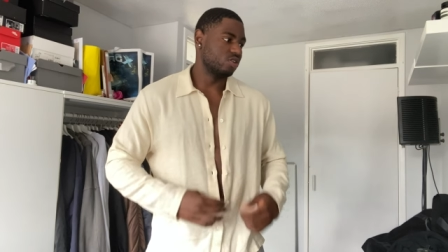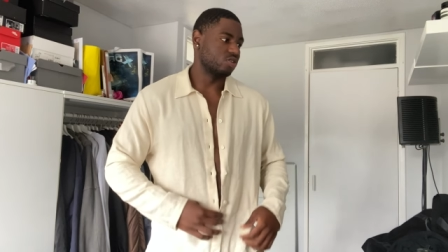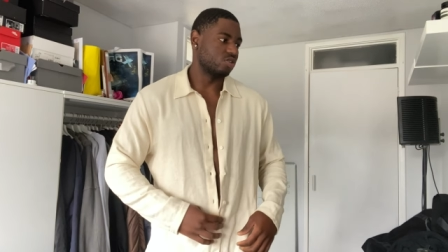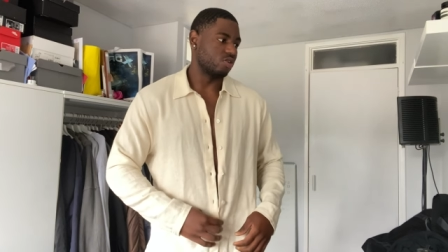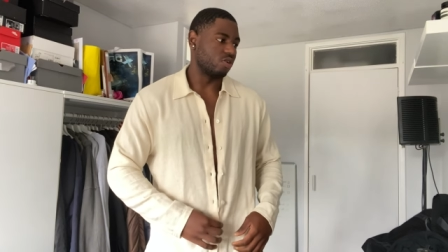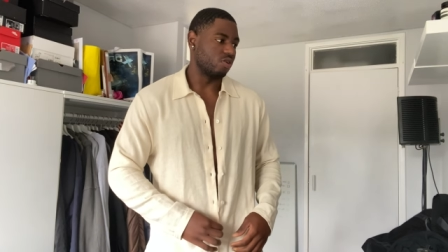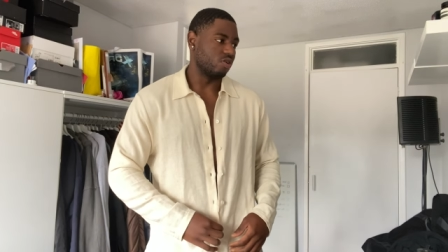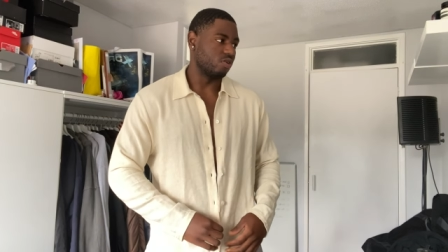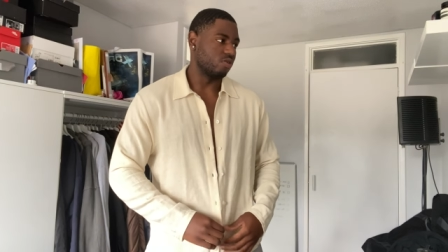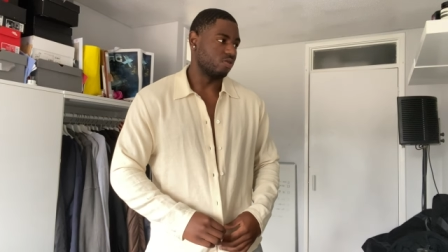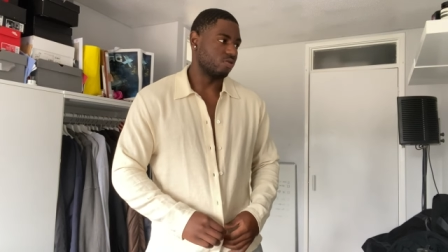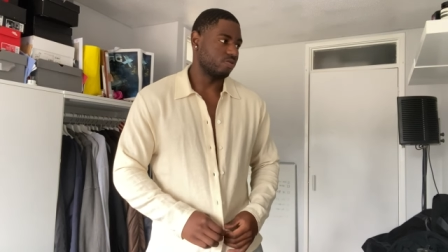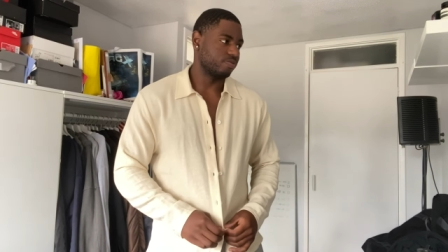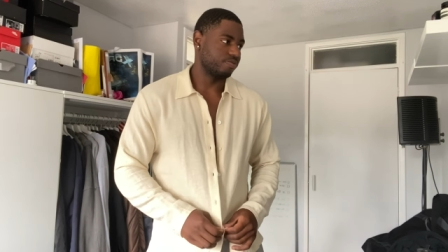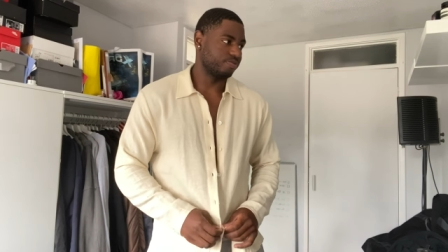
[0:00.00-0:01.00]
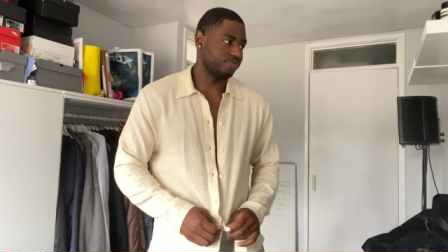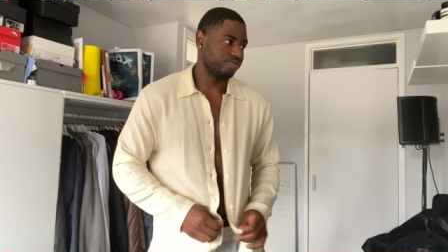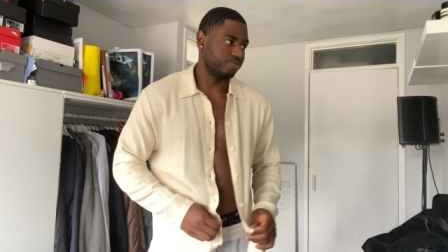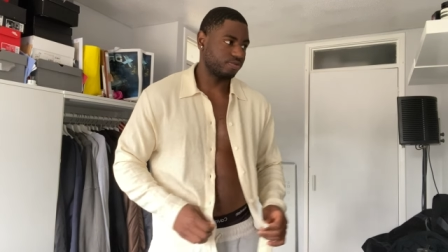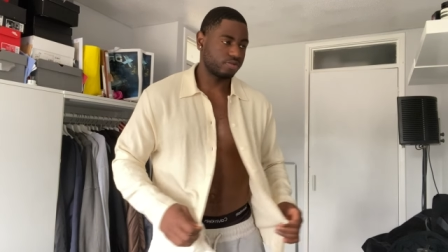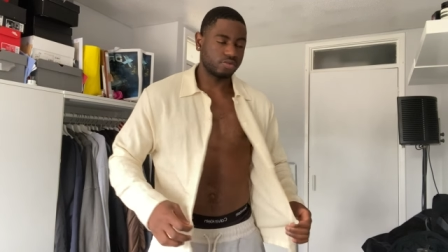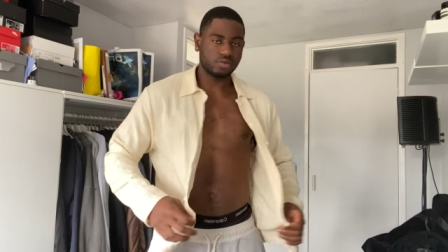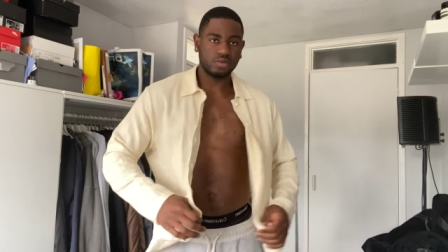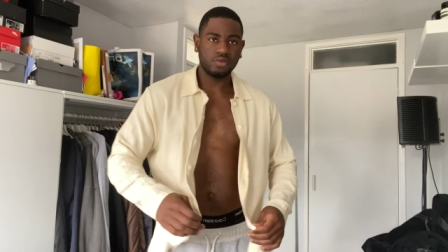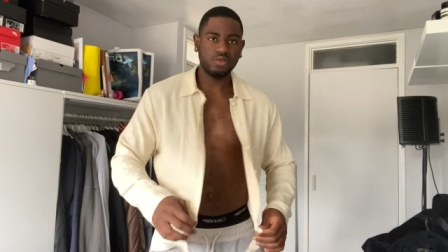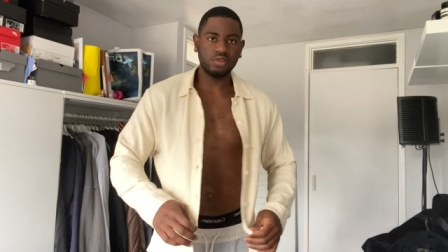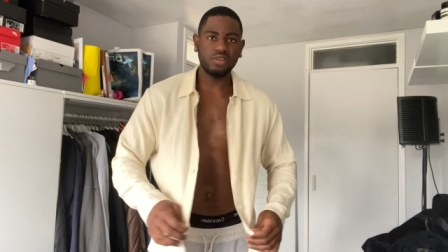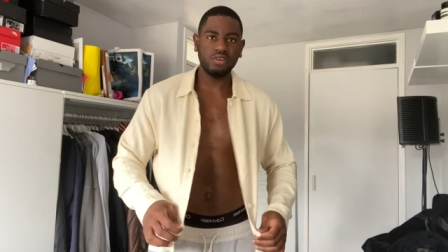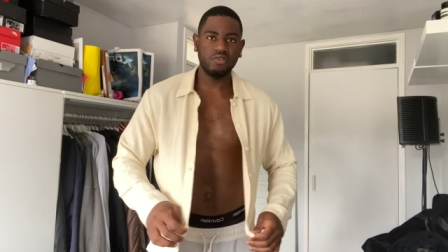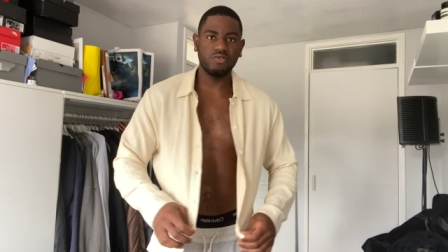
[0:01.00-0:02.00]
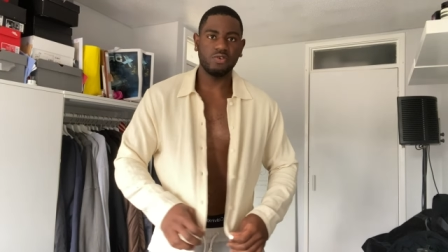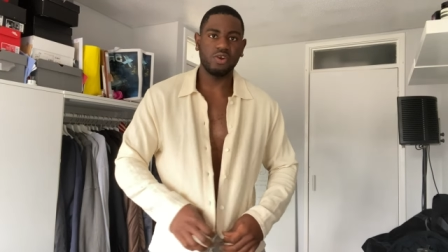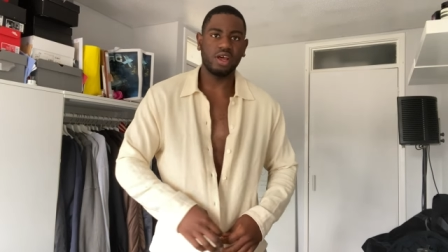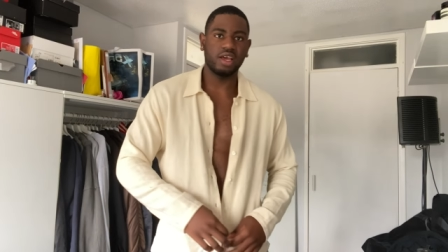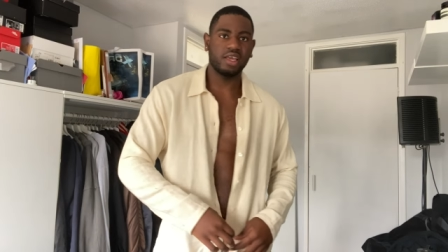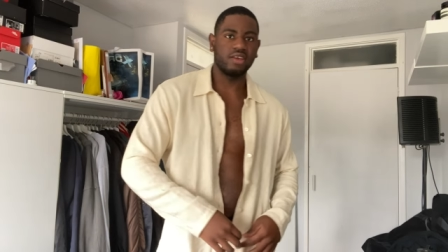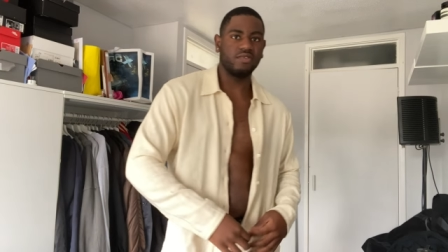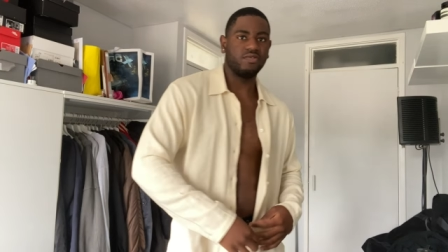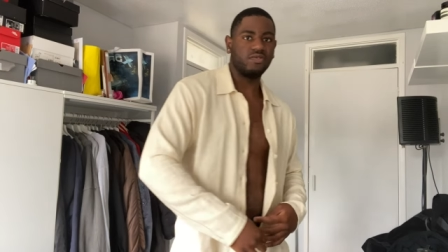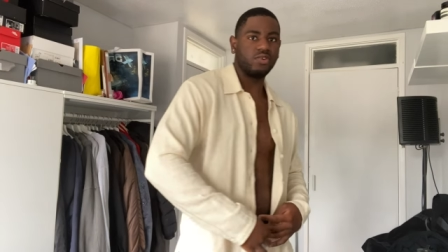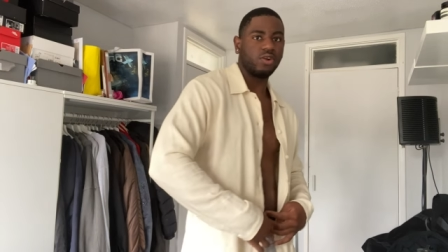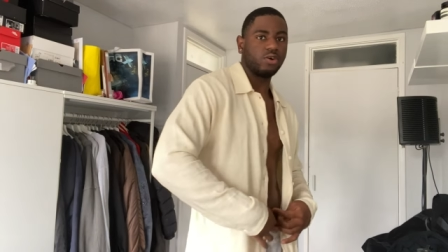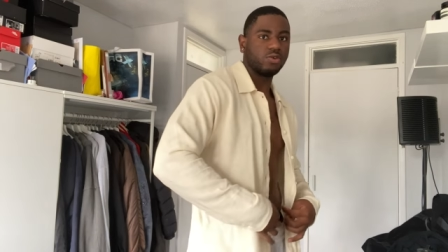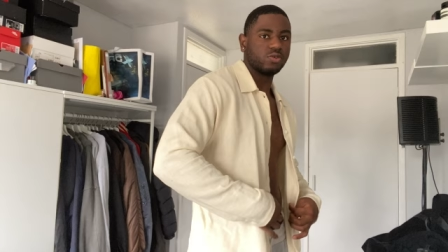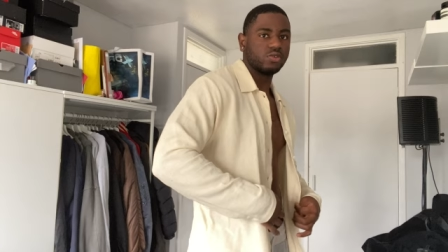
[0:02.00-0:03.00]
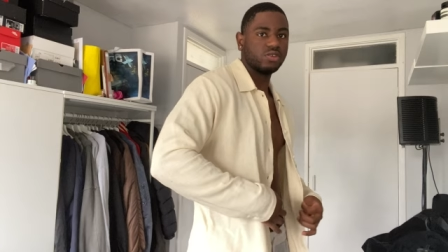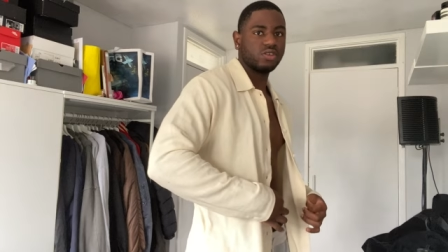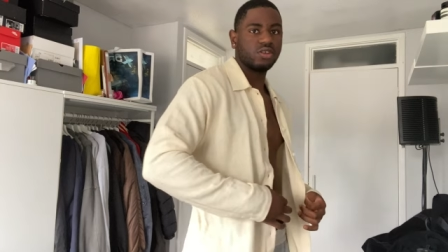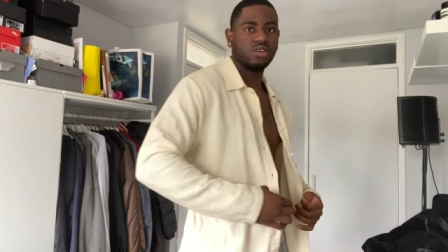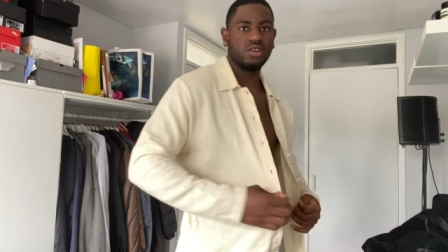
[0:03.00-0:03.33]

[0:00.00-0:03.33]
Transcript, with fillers: So I feel like it flows.